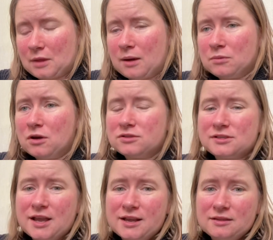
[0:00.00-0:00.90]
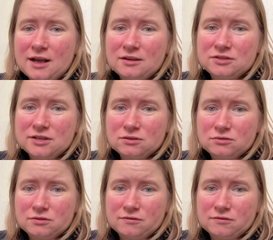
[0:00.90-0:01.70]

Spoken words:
I'm not saying that children are